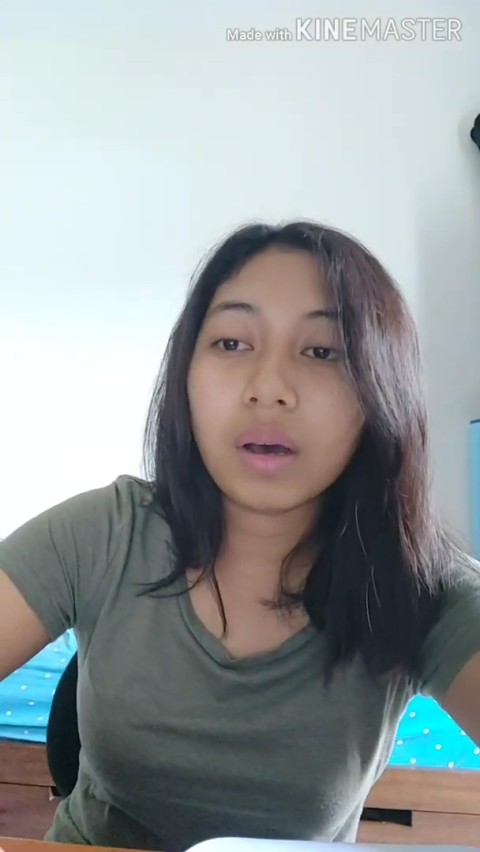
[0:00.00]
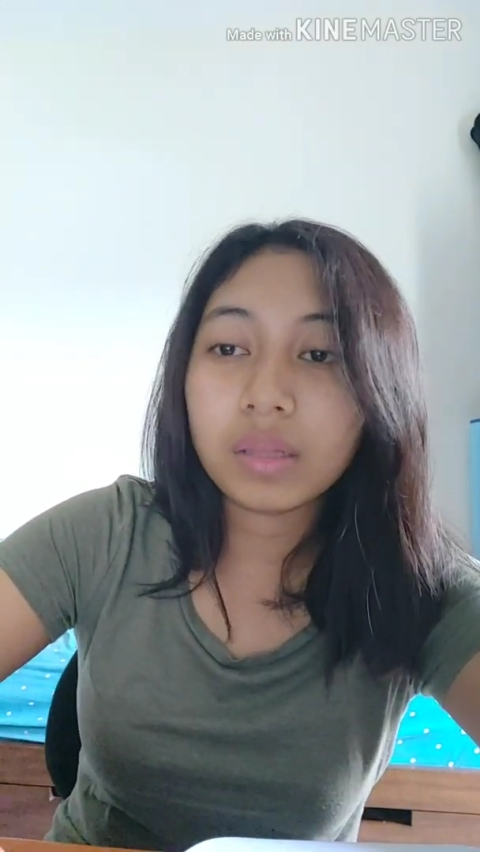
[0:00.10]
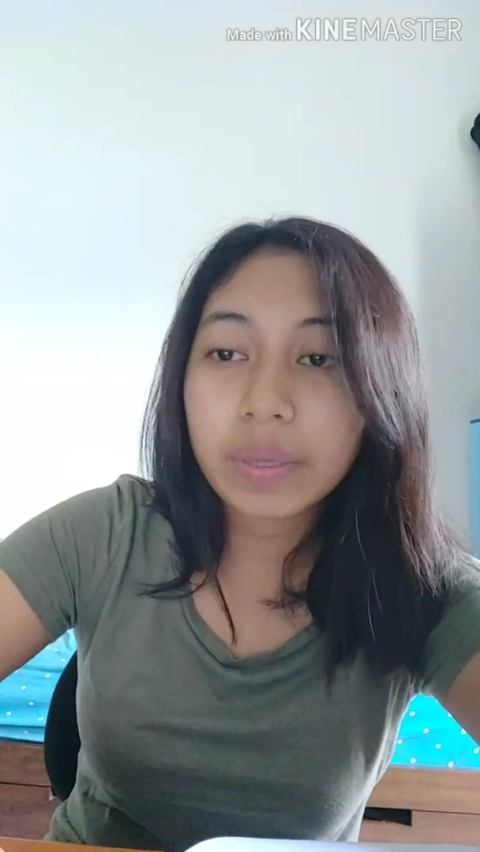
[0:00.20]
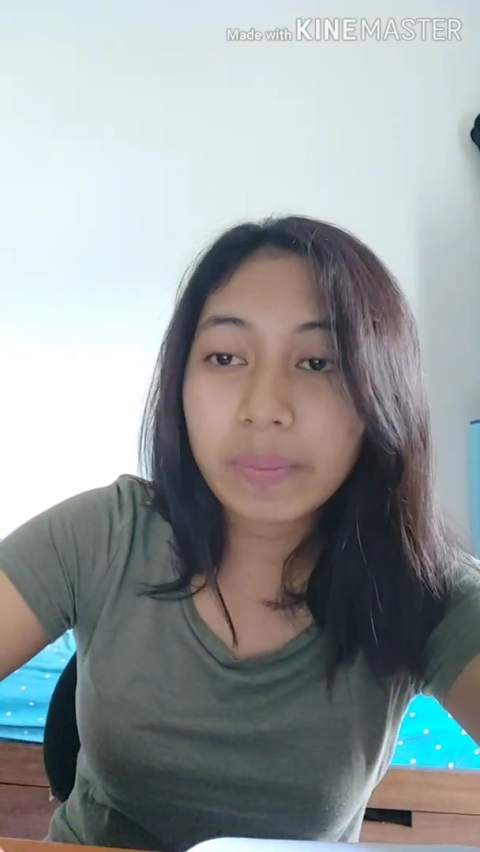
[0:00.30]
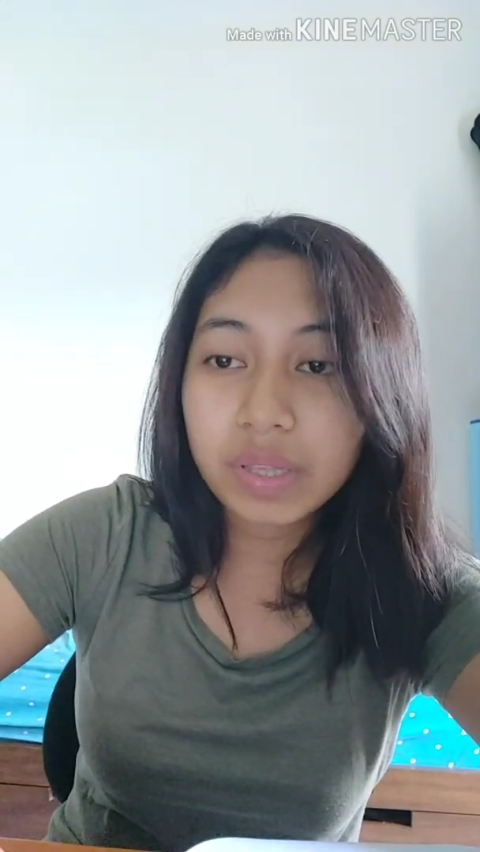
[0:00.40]

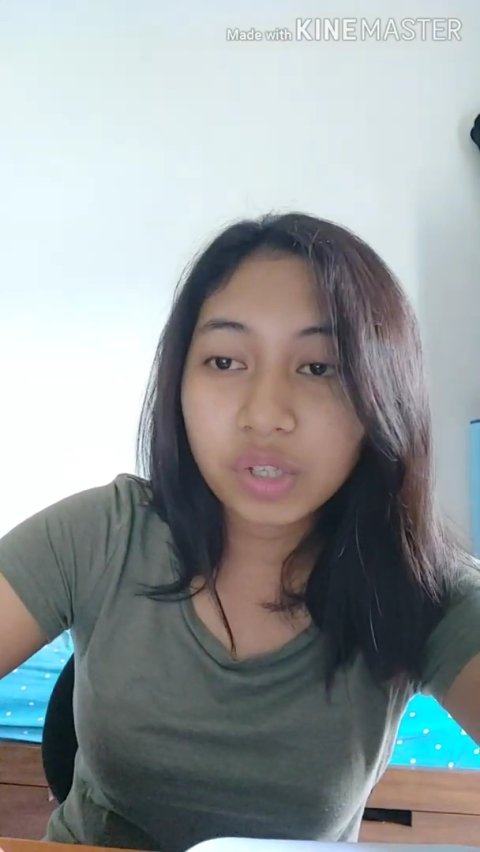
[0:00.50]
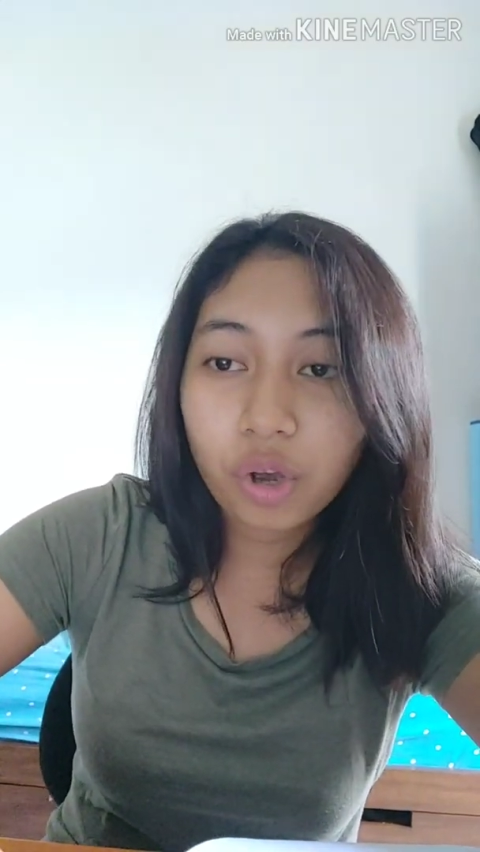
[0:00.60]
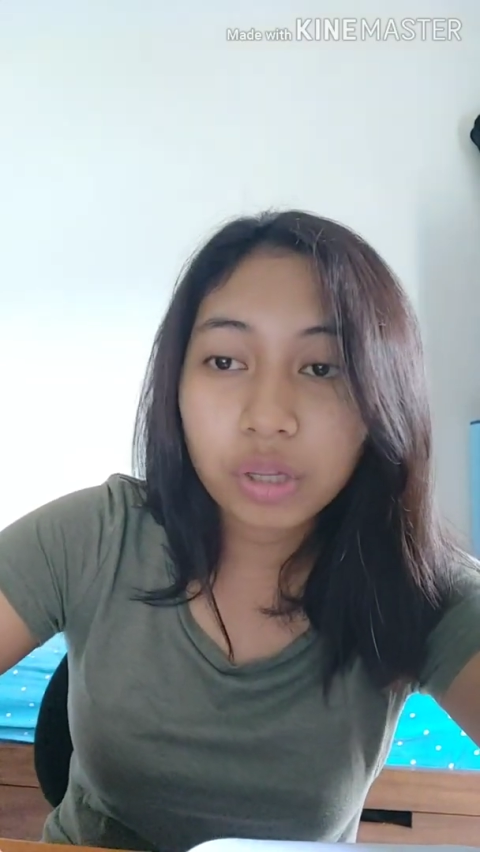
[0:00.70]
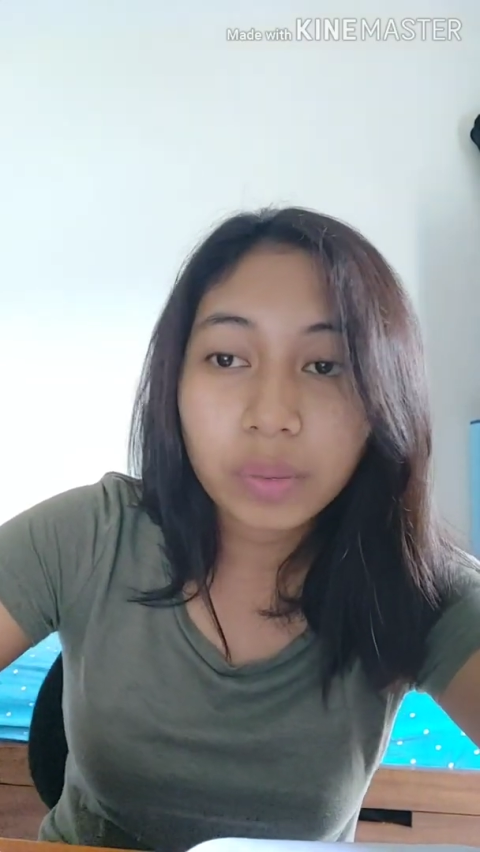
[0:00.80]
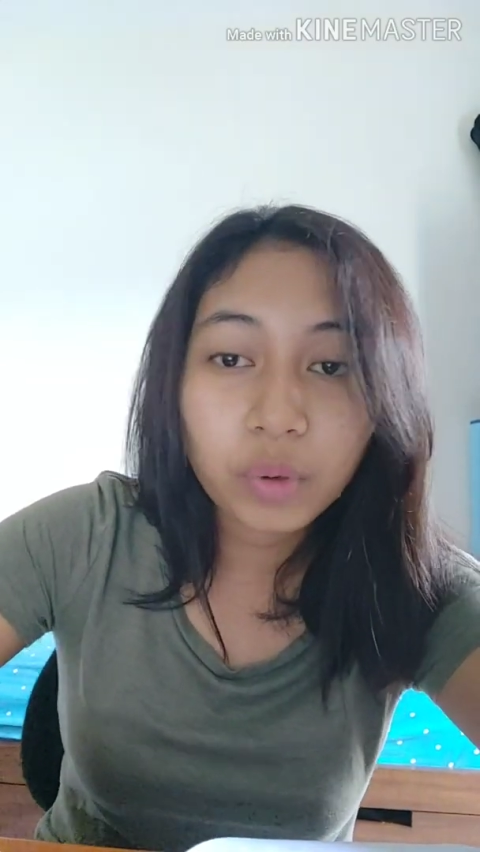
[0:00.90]
an image
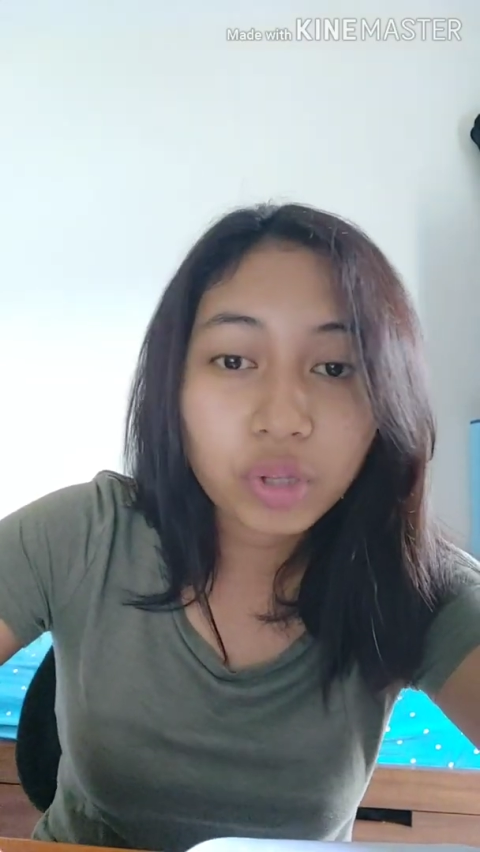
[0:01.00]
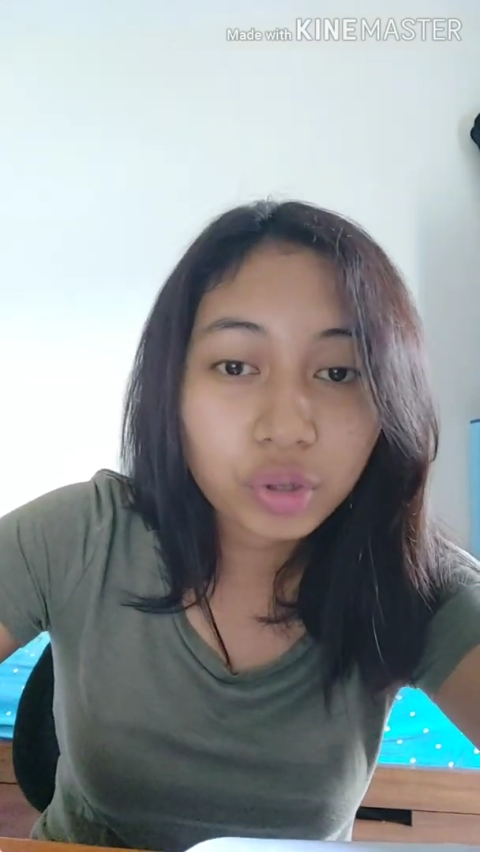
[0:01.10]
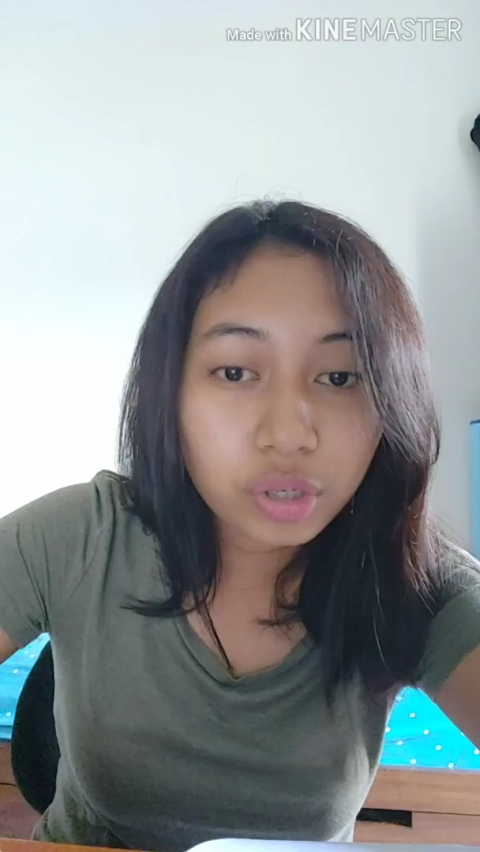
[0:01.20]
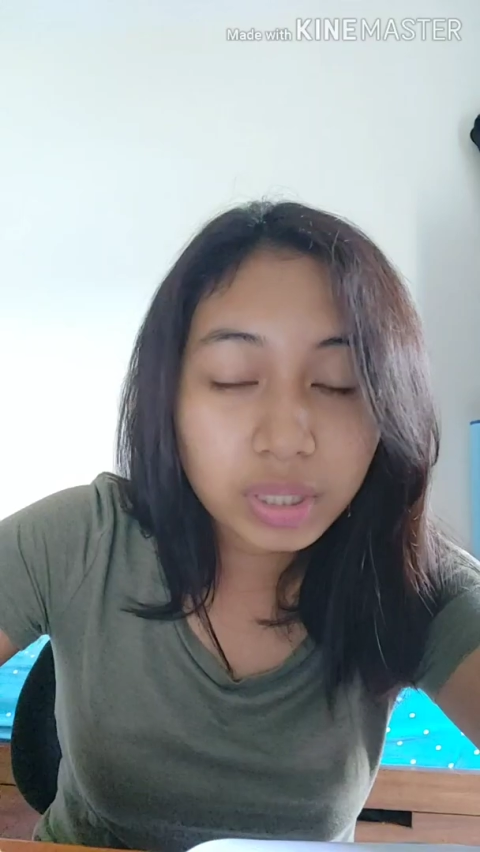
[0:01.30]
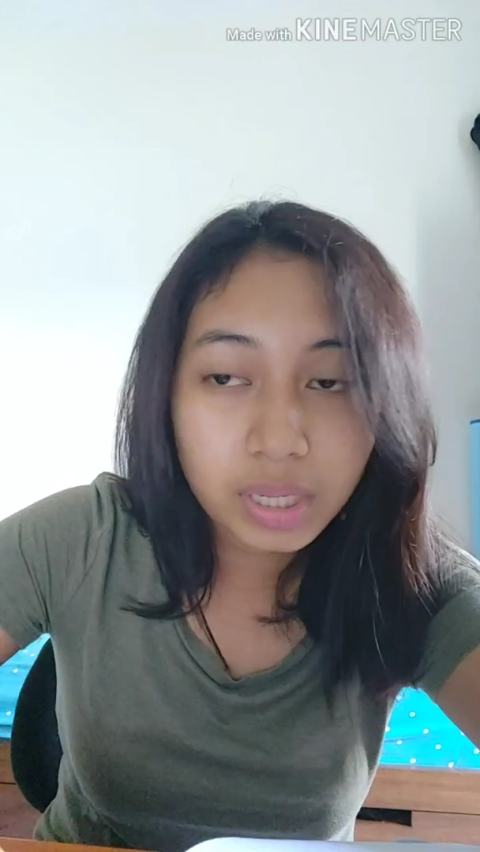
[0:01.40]
on a
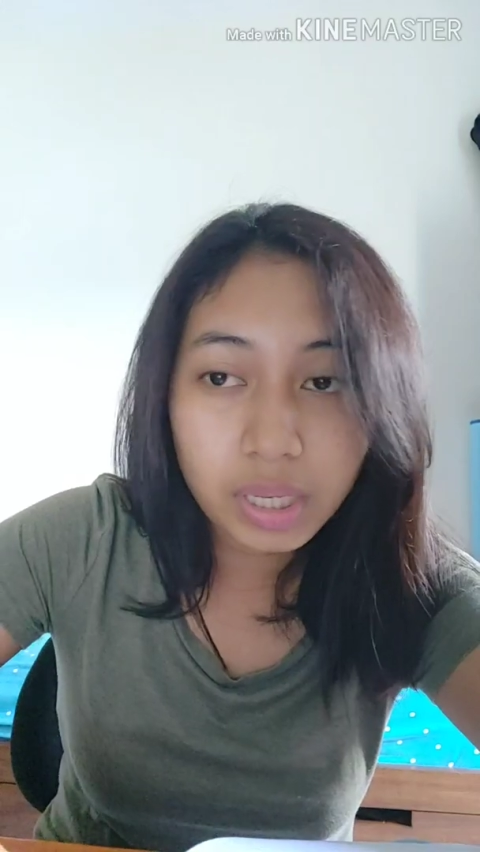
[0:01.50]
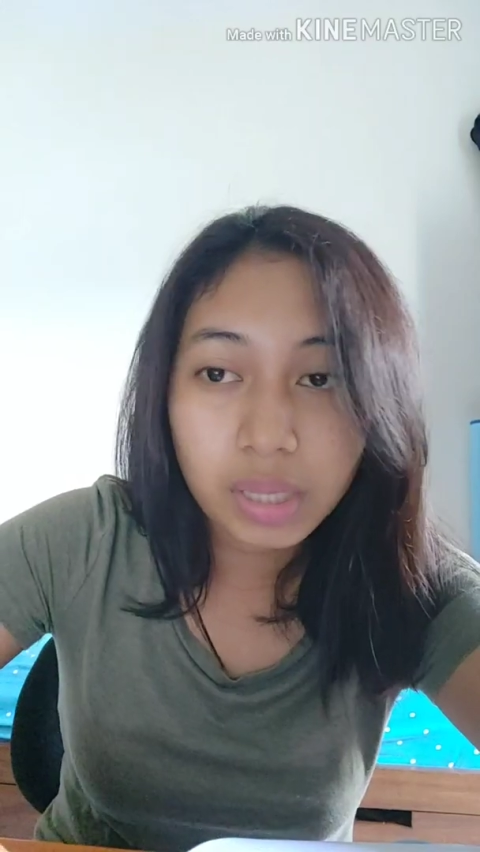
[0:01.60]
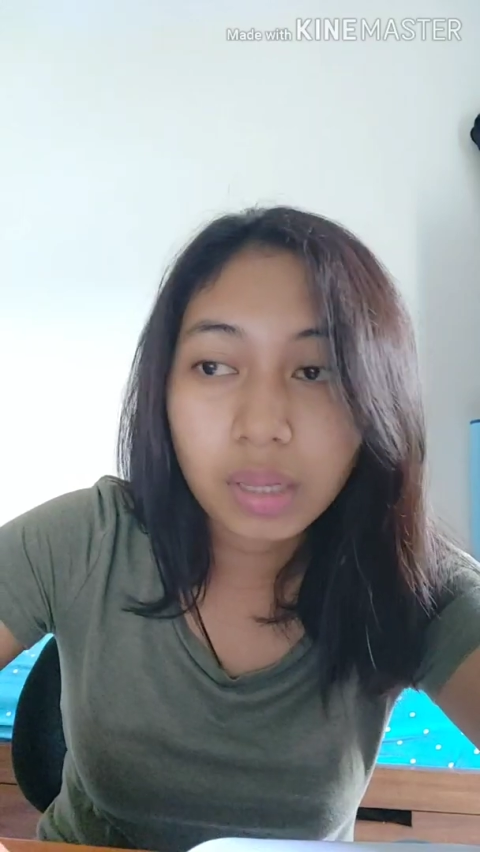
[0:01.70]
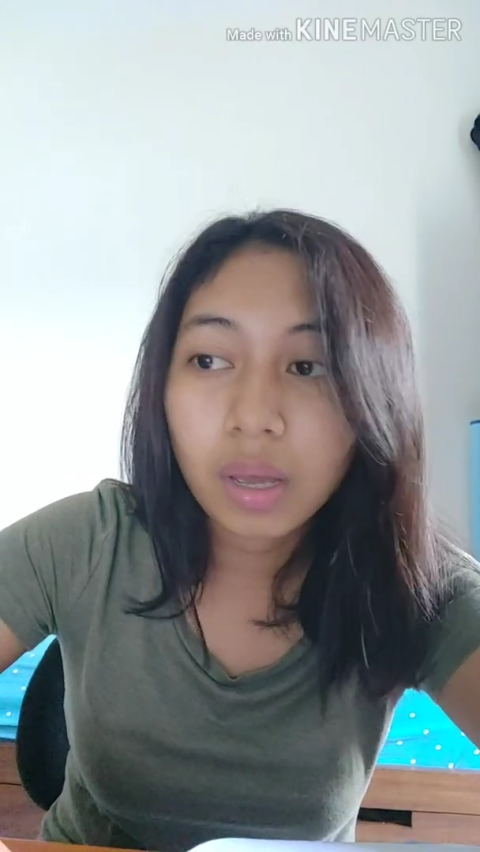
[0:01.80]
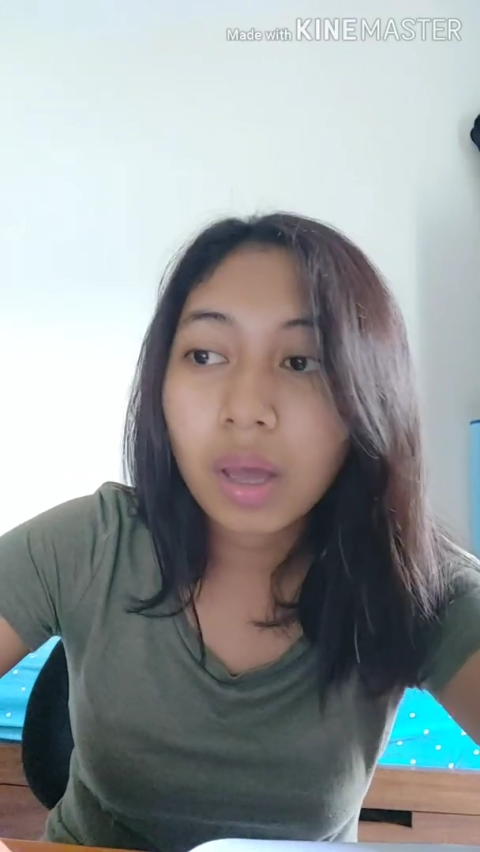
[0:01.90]
monitor
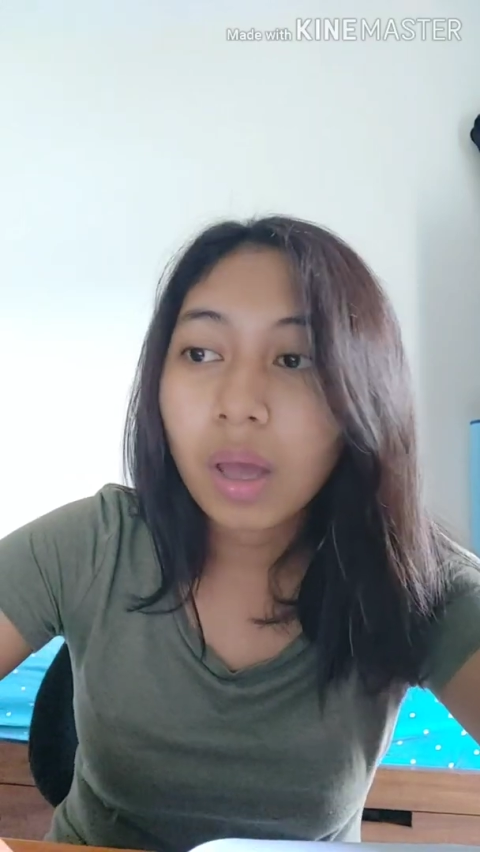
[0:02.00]
screen,